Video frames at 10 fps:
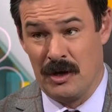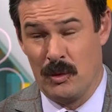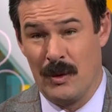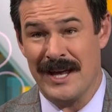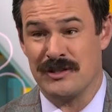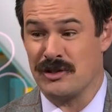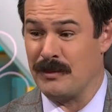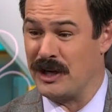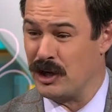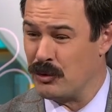we had so
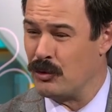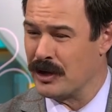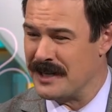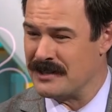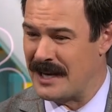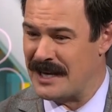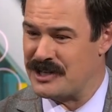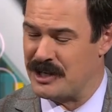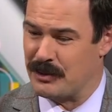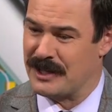many good rookies last
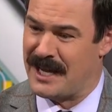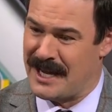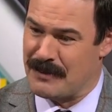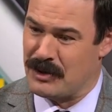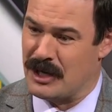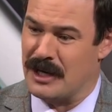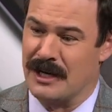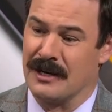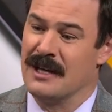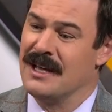year with Cam
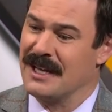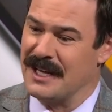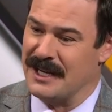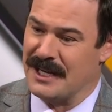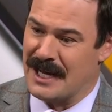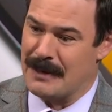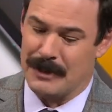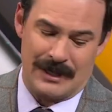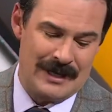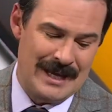Young,
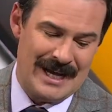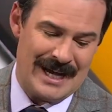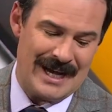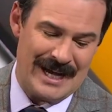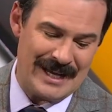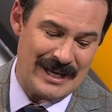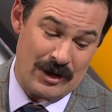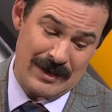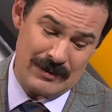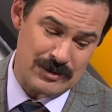Kitayama. Uh, you know,
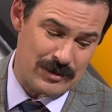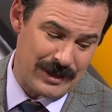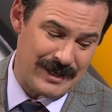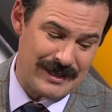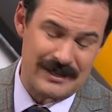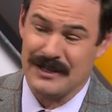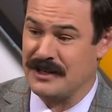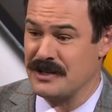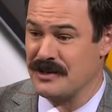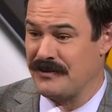he was really in
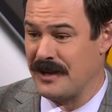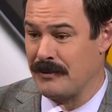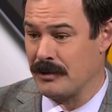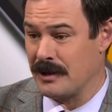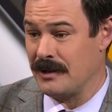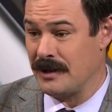contention for that Rookie of the